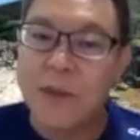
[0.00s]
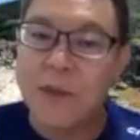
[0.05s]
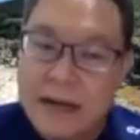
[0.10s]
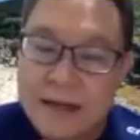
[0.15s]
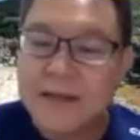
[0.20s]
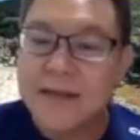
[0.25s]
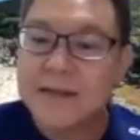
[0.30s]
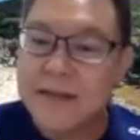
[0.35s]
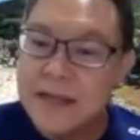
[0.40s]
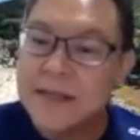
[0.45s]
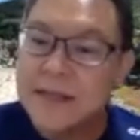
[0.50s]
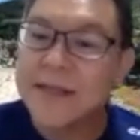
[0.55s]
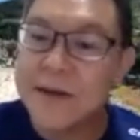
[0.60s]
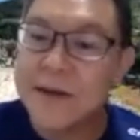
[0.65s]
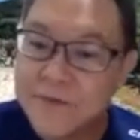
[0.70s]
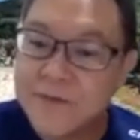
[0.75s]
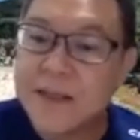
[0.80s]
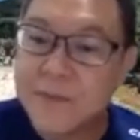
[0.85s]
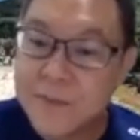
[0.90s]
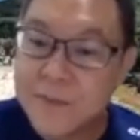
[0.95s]
Other than that, they are
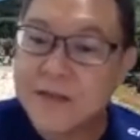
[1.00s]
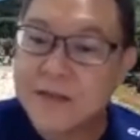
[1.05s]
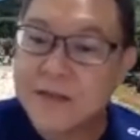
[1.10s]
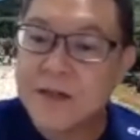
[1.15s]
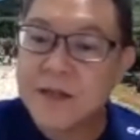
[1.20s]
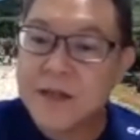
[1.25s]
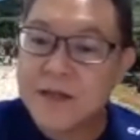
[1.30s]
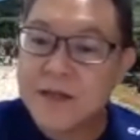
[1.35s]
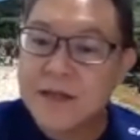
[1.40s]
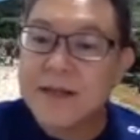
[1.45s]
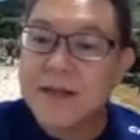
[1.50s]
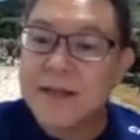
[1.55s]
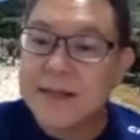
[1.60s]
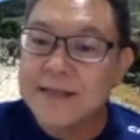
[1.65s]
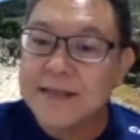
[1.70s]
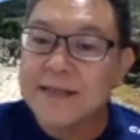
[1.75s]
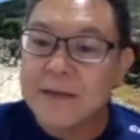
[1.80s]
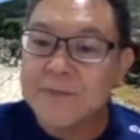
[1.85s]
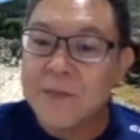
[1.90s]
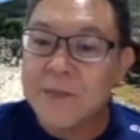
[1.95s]
female
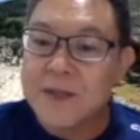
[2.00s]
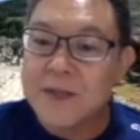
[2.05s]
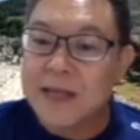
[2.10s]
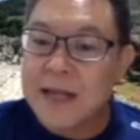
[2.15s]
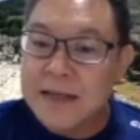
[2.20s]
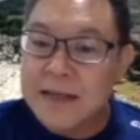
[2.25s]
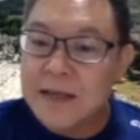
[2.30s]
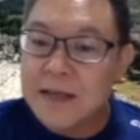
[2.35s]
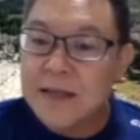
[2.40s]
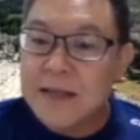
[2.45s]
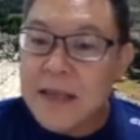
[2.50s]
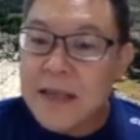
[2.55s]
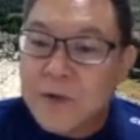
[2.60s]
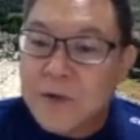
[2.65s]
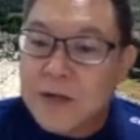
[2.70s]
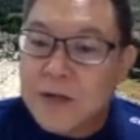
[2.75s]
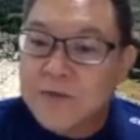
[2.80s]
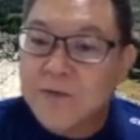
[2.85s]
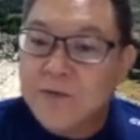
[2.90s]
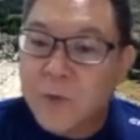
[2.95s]
disciples. And I think they
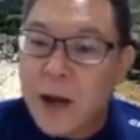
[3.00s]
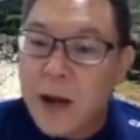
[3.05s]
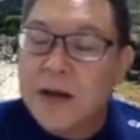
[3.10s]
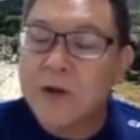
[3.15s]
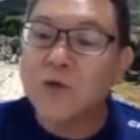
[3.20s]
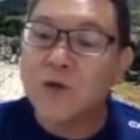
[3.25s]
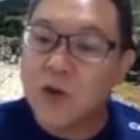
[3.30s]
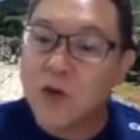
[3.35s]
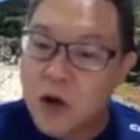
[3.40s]
were the one who